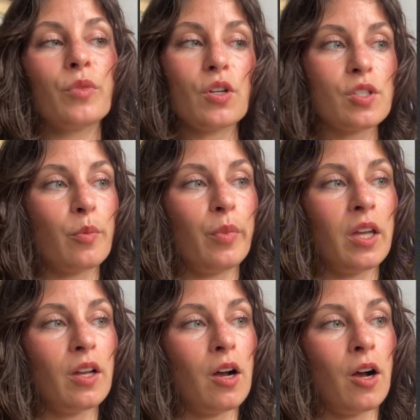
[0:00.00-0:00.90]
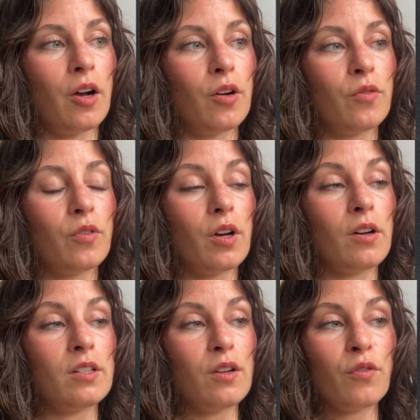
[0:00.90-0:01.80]
There's a bit of
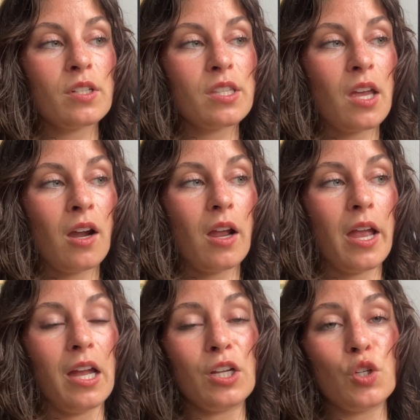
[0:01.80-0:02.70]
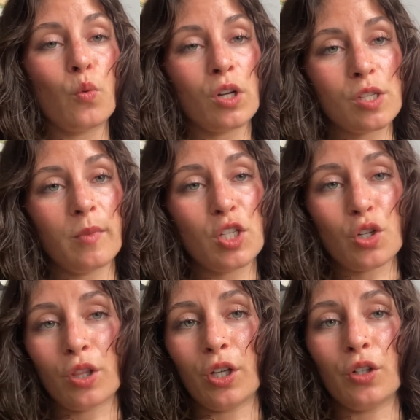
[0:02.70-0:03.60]
a difference there, and you want to make
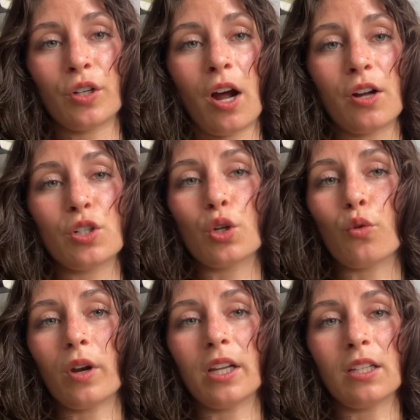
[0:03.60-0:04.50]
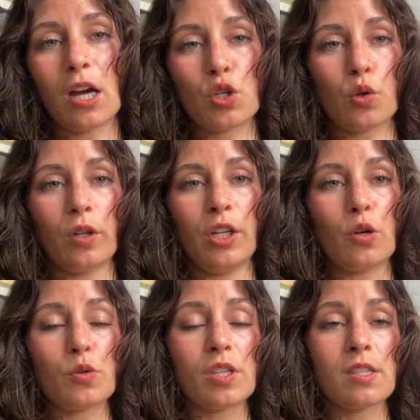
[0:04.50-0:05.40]
sure that you're not degrading natural
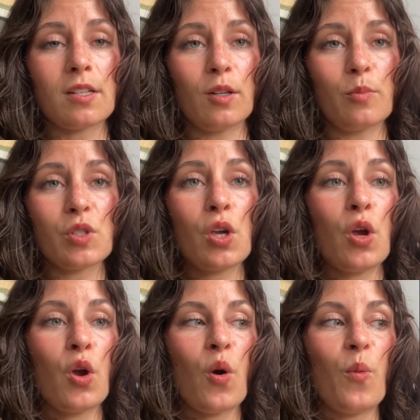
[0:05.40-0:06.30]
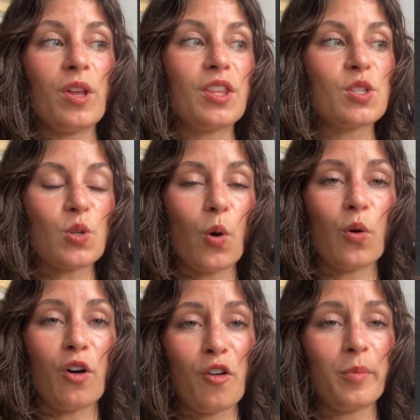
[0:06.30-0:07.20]
ecosystems with this
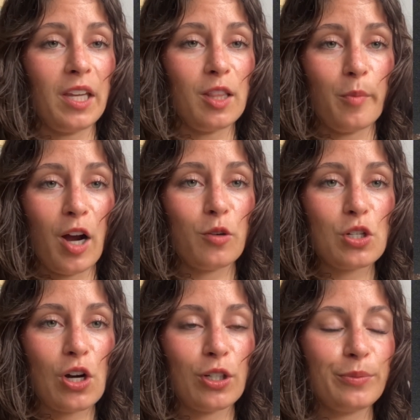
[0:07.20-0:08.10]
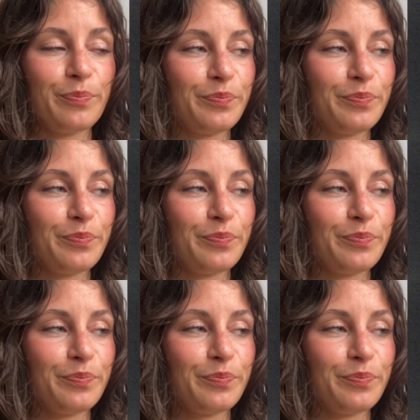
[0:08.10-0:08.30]
goal of making the biochar.